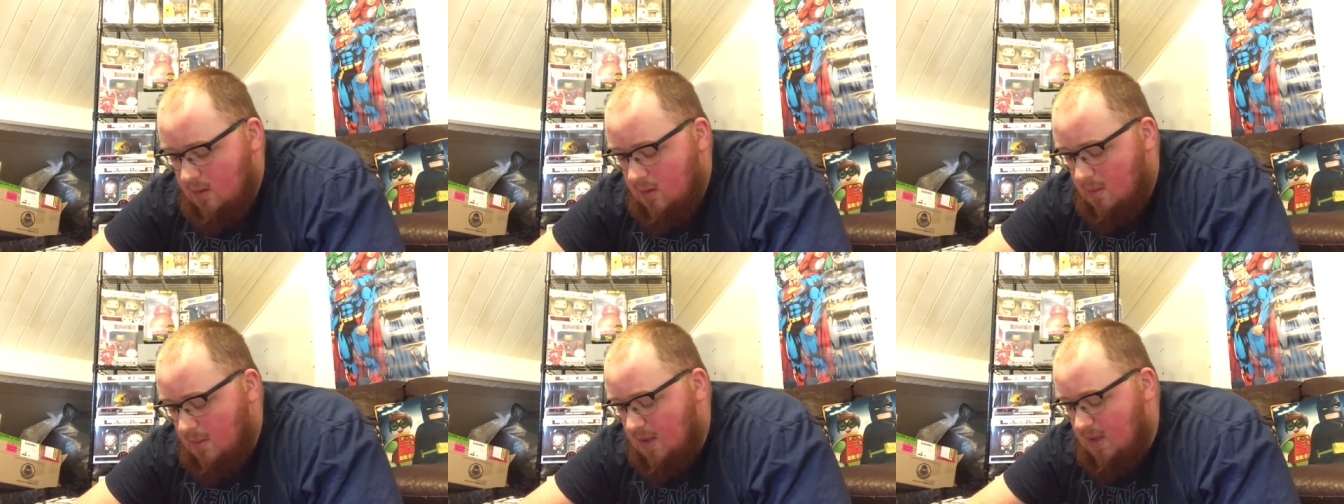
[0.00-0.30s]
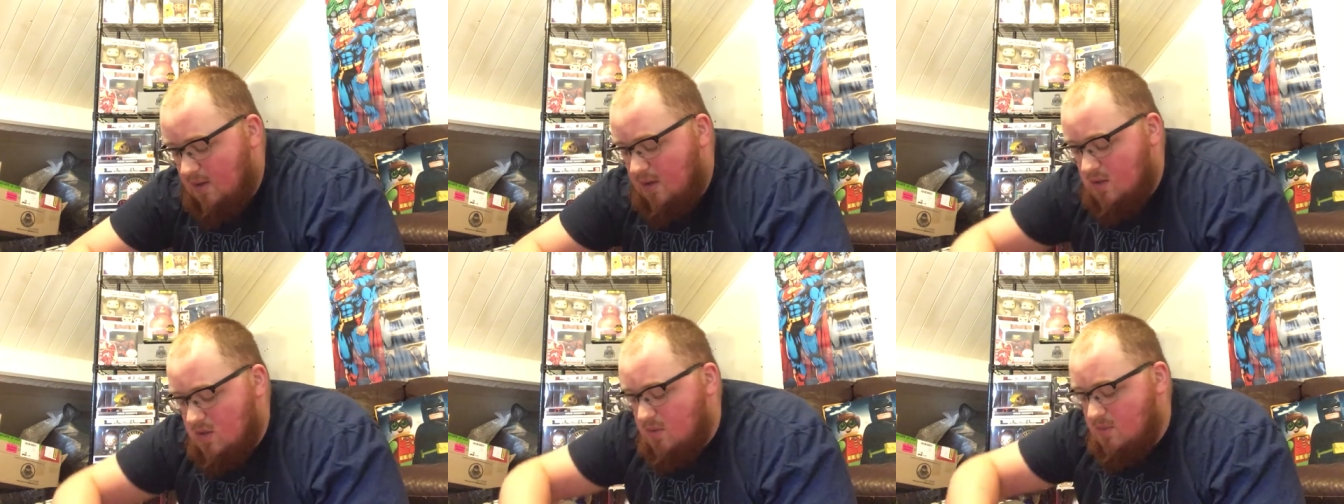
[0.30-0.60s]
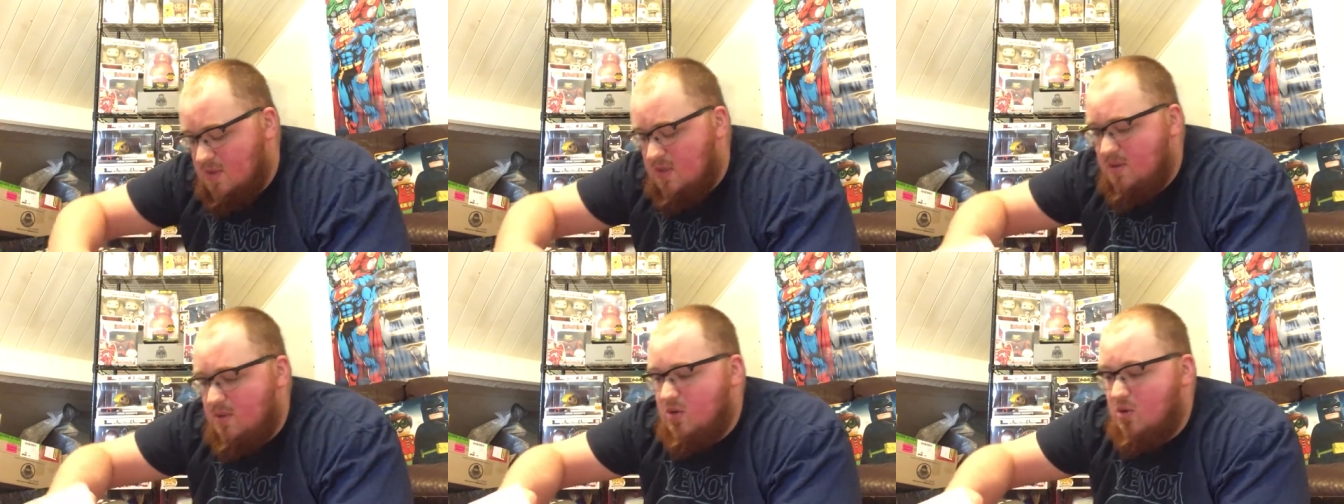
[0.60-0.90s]
I mean, they've got some
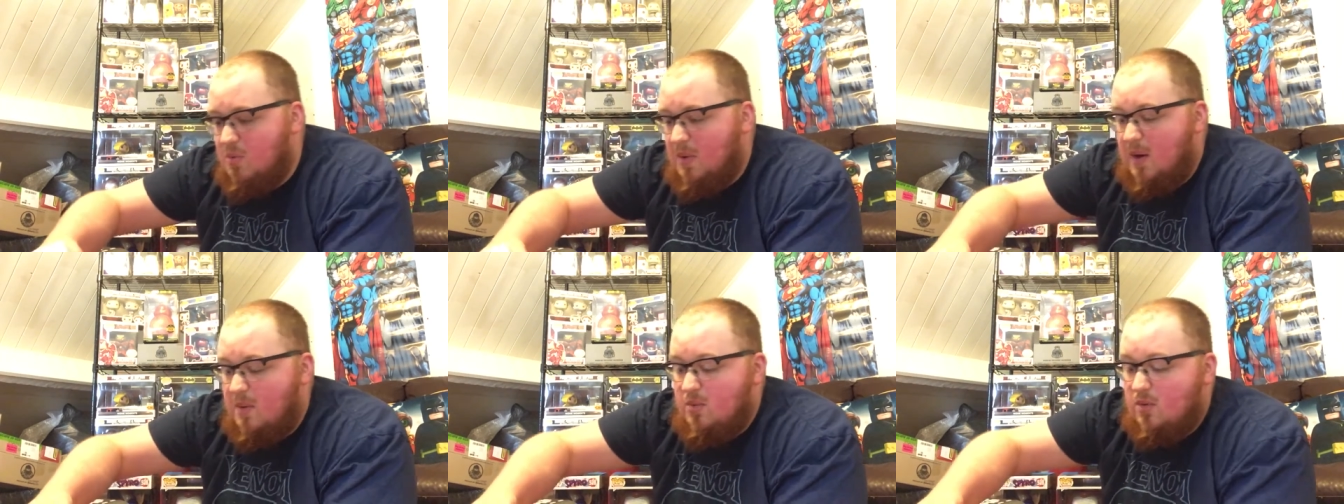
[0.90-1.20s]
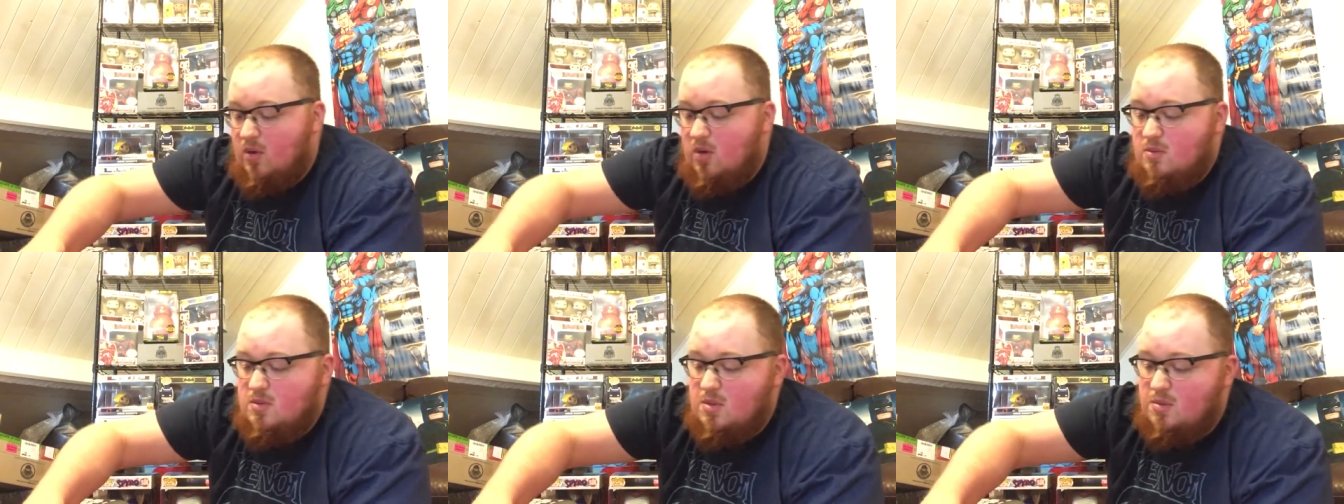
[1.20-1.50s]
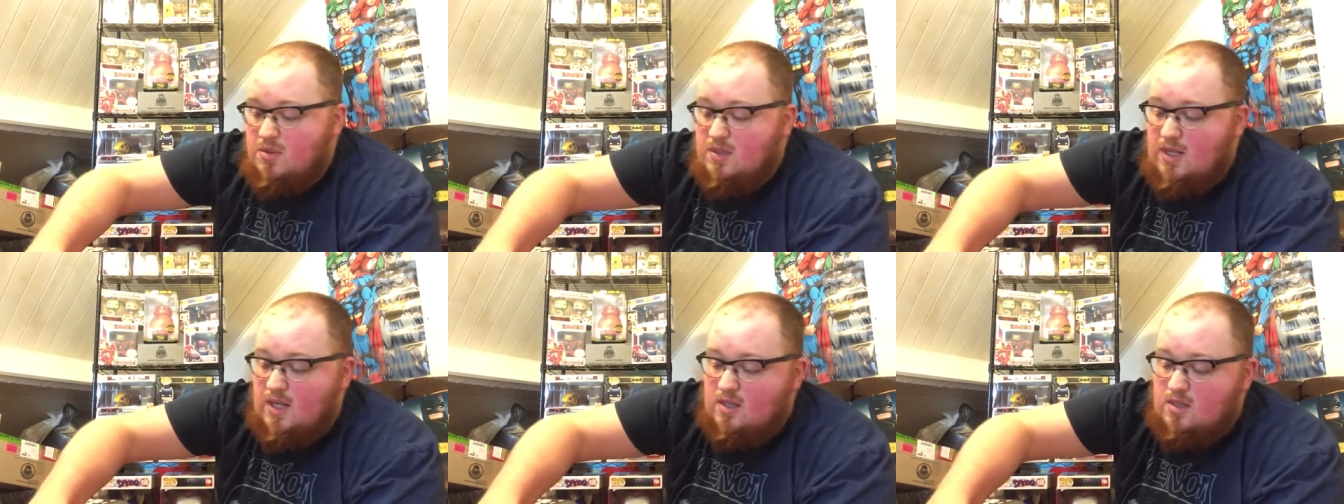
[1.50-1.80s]
tissue paper on them to
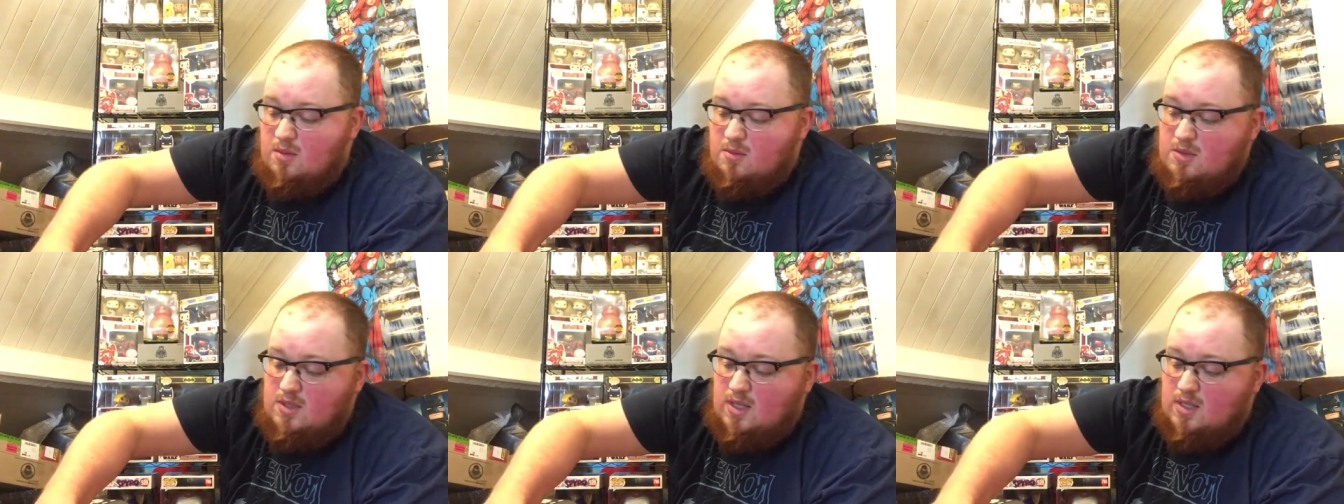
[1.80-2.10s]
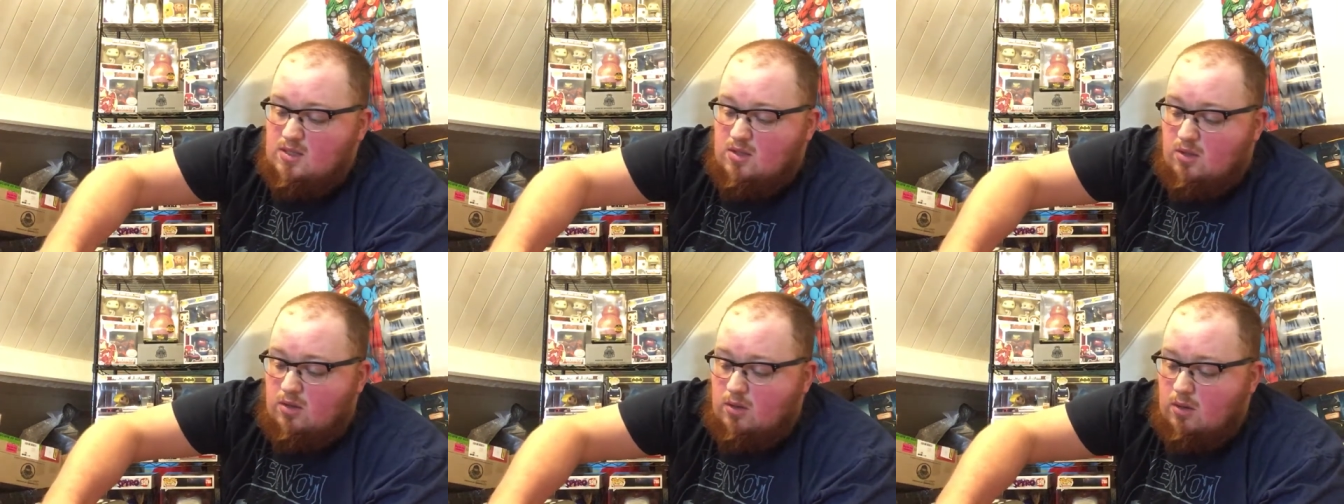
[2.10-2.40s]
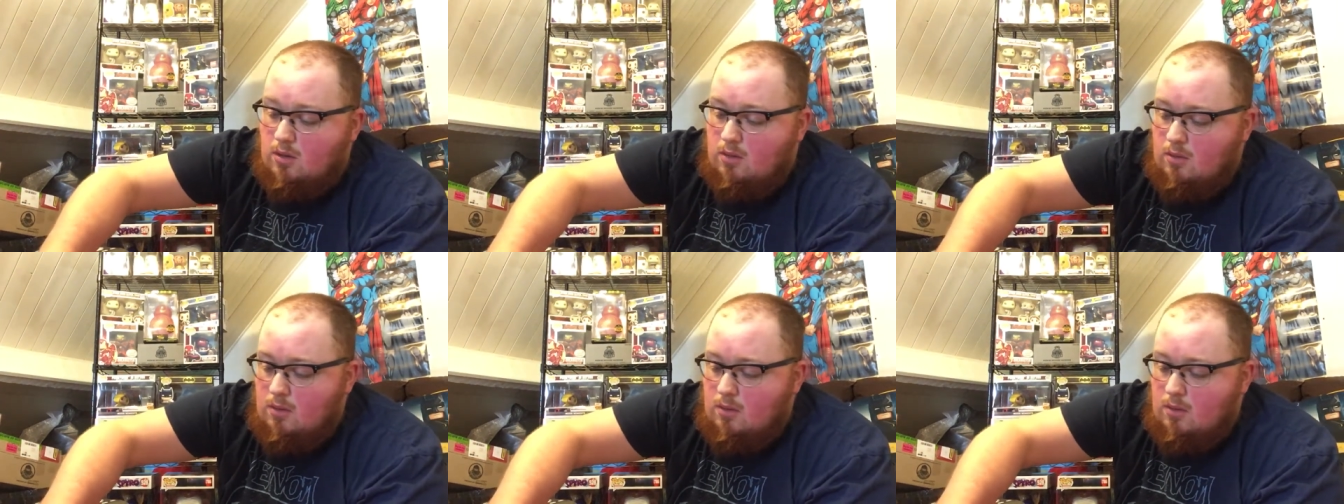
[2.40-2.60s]
protect them, so that's good.